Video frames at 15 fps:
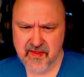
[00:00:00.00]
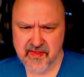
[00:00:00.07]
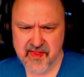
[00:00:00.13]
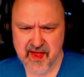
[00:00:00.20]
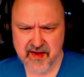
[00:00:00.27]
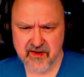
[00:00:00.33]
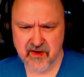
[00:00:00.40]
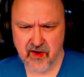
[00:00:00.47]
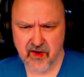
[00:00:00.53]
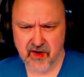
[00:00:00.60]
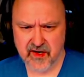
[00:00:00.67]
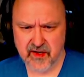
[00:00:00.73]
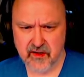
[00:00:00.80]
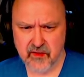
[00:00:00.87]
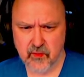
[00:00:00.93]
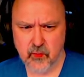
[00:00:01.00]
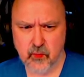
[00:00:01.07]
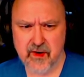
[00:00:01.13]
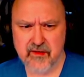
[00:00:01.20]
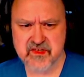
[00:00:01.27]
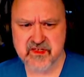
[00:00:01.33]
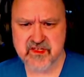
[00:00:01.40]
That 9.
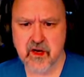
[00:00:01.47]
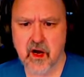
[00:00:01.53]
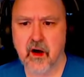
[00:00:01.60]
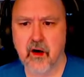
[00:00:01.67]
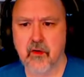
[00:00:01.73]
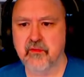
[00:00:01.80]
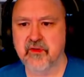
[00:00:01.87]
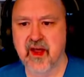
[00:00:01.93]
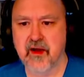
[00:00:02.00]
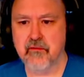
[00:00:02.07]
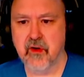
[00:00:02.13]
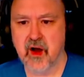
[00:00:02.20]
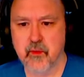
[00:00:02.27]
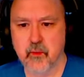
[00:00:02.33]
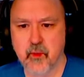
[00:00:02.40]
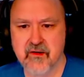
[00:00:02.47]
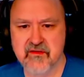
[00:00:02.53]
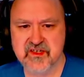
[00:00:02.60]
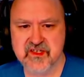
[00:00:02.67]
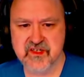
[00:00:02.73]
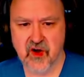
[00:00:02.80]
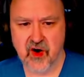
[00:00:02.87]
Where is, oh, yeah, right. Where
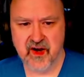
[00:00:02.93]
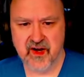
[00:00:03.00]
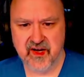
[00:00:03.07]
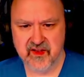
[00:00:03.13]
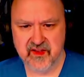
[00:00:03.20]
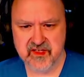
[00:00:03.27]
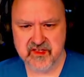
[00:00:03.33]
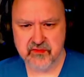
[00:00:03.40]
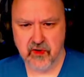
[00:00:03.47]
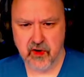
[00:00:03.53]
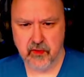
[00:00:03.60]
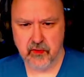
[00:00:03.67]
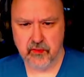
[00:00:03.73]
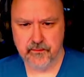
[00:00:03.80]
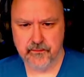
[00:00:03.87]
is 9 in this row?